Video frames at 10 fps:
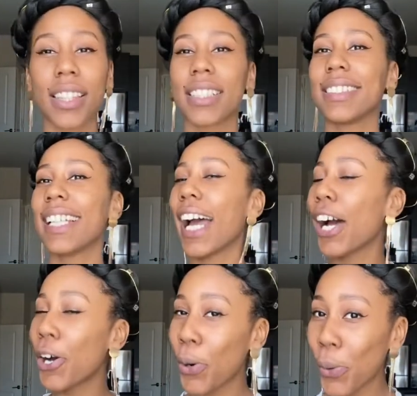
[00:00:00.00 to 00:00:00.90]
the
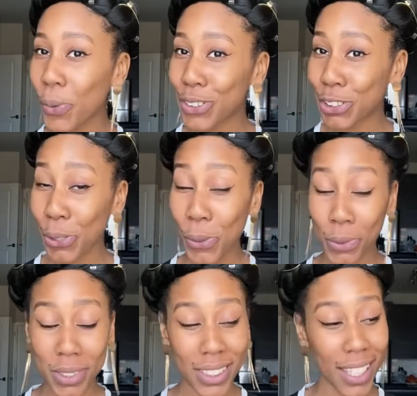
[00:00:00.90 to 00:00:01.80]
Dow
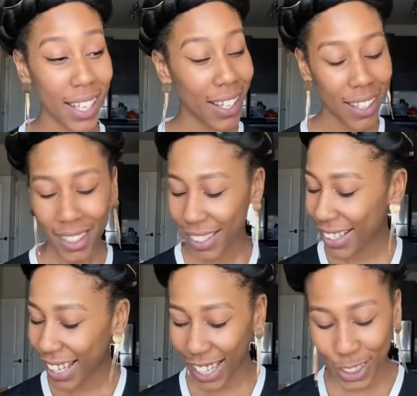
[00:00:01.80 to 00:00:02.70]
Jones
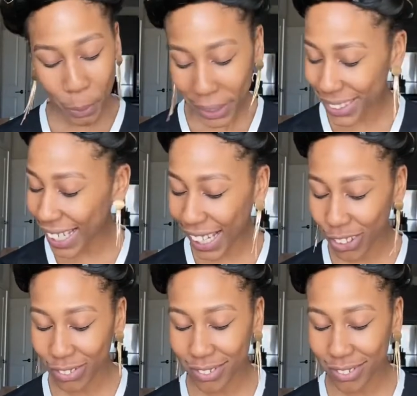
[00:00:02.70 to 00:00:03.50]
has went down.